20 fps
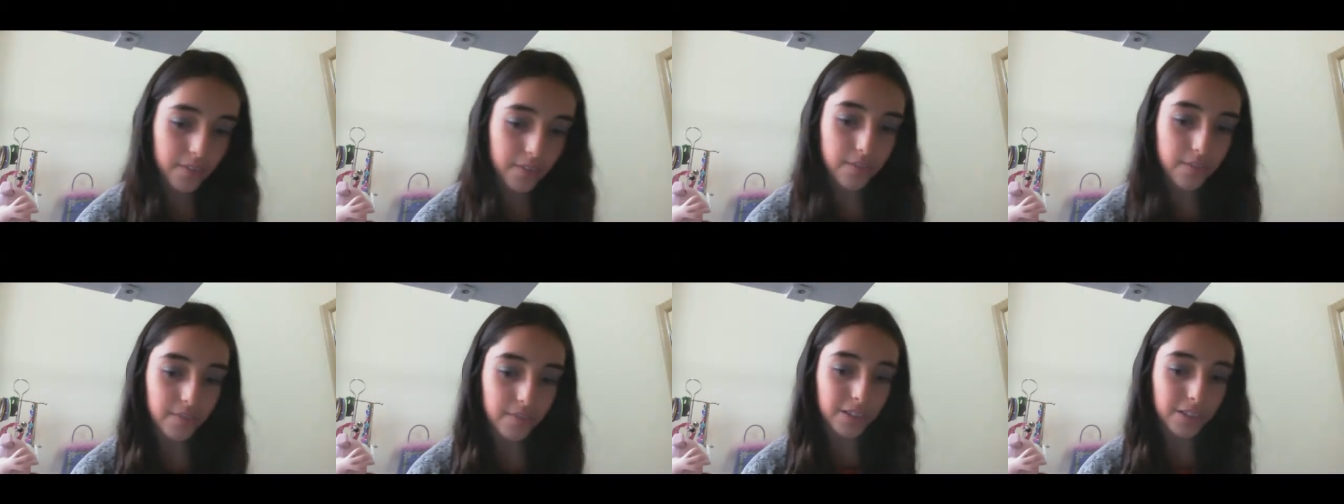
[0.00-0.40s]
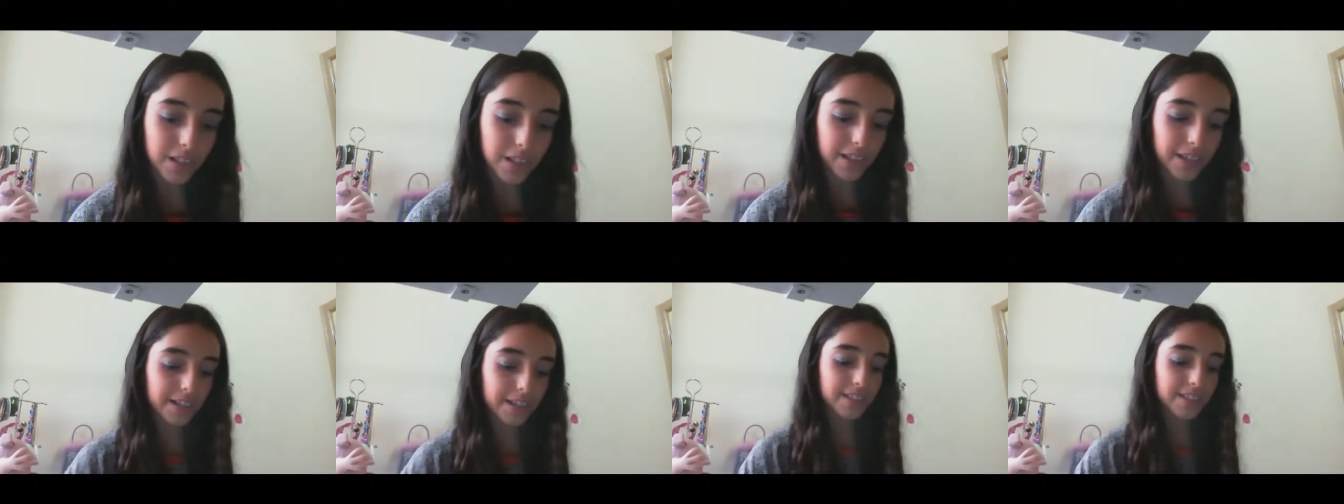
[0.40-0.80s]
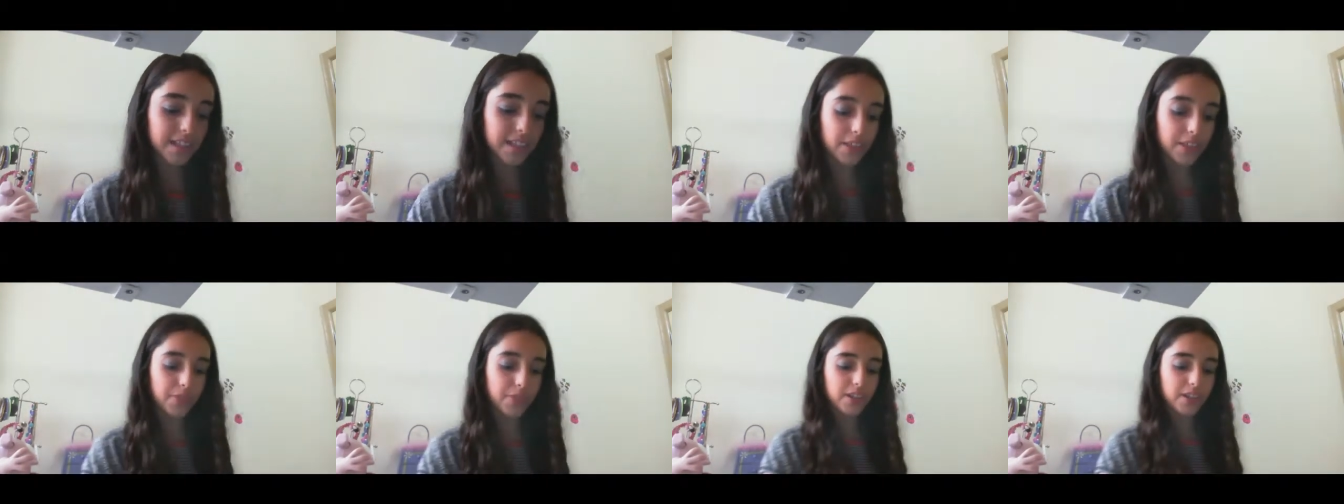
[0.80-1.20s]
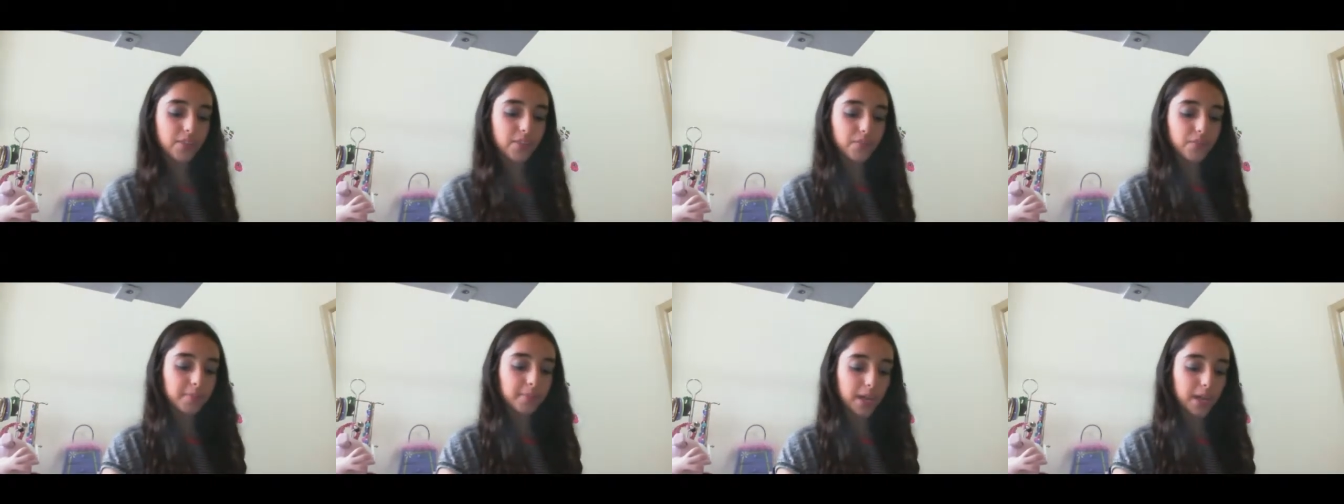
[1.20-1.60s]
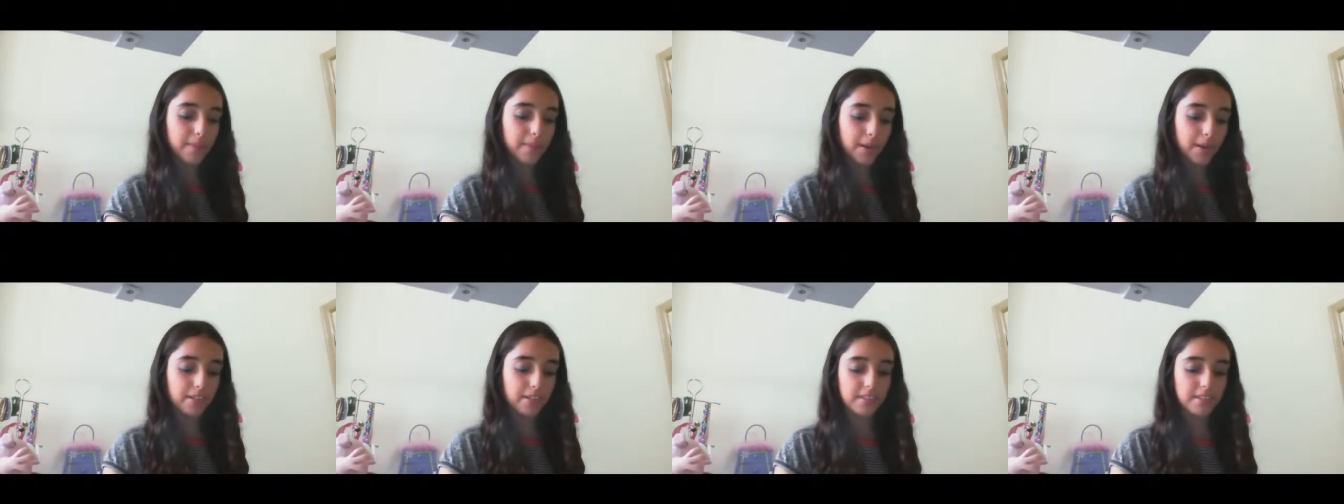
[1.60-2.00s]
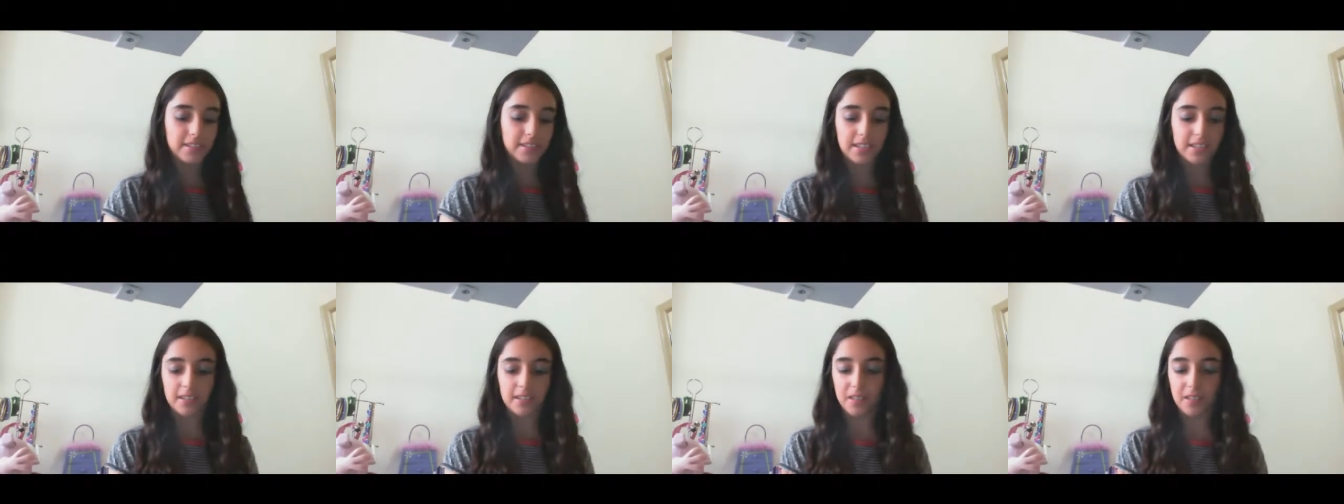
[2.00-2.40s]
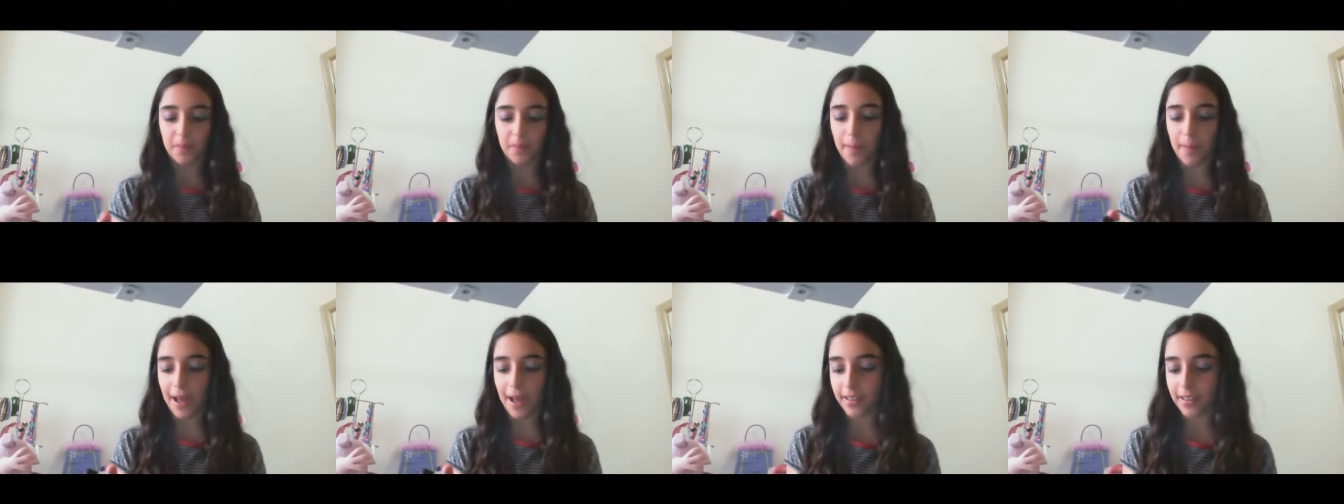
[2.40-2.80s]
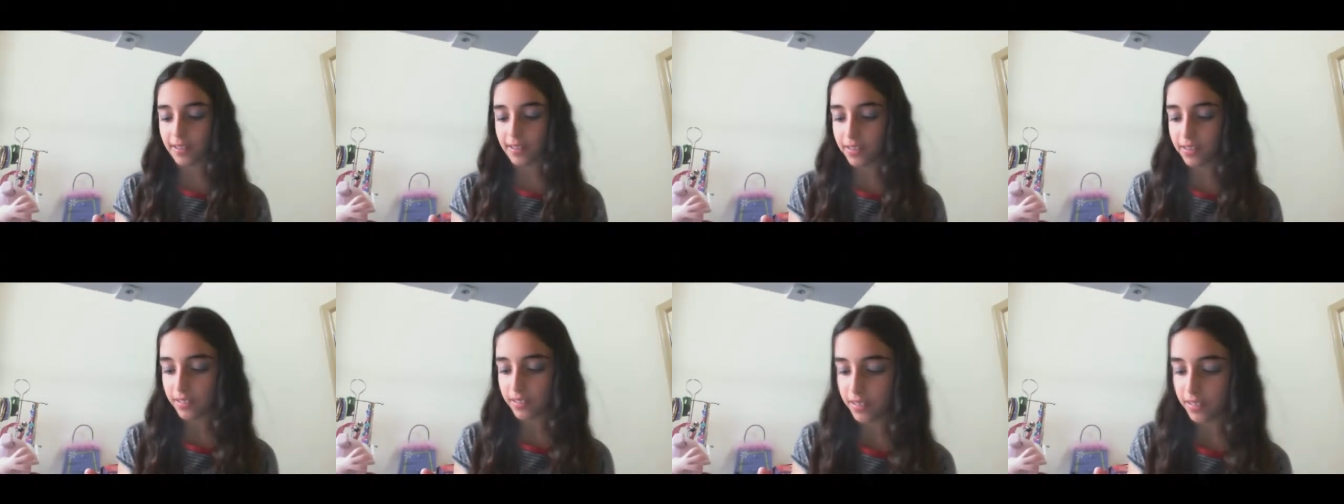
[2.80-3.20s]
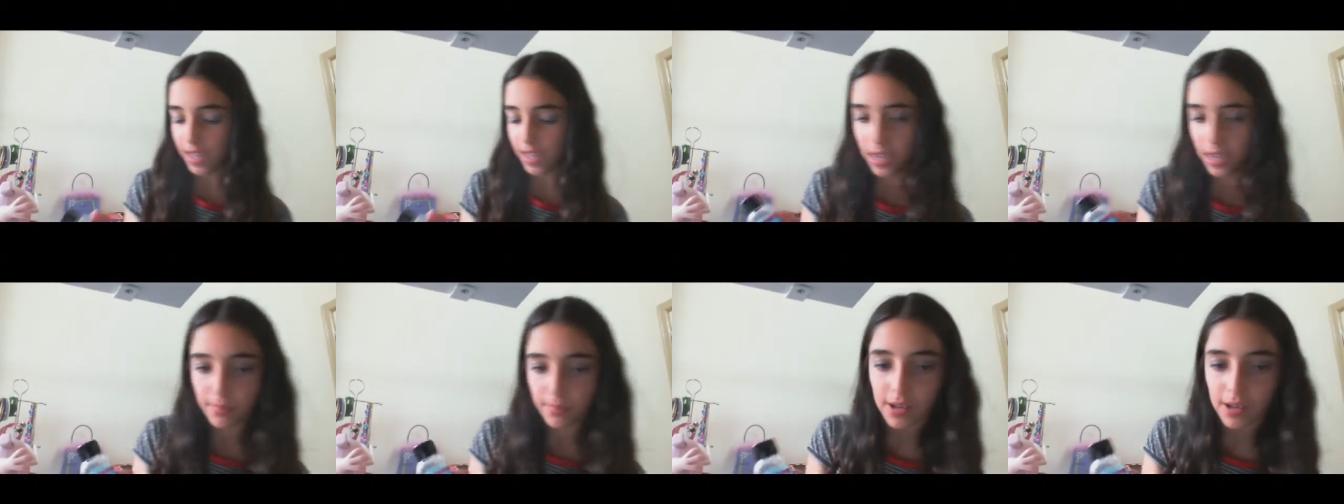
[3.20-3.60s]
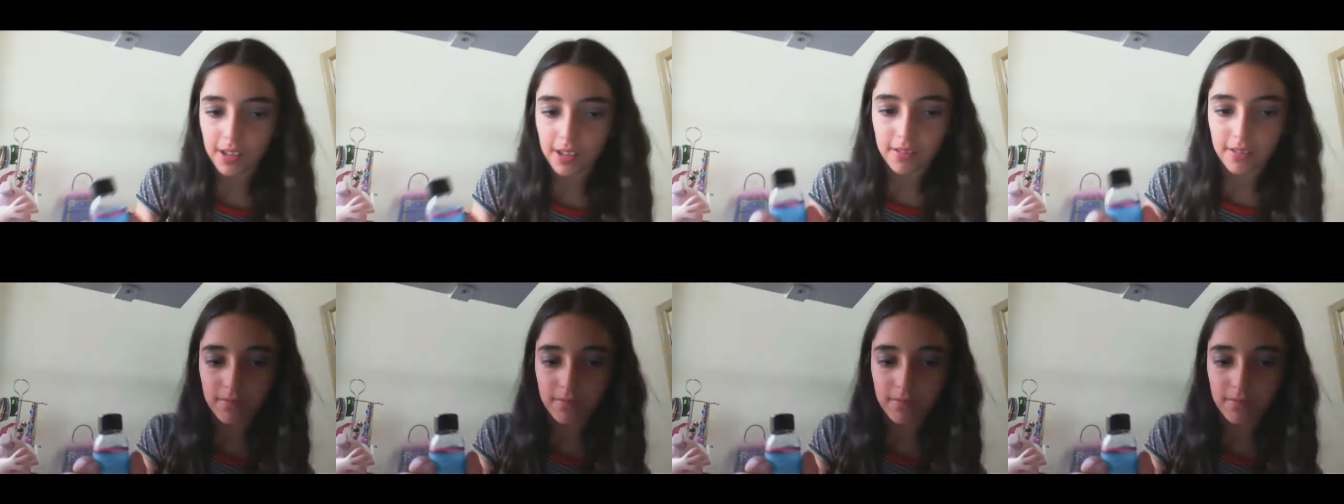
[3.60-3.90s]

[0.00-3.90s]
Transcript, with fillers: Well, it's I think it's from Kmart because it says at the back Kmart.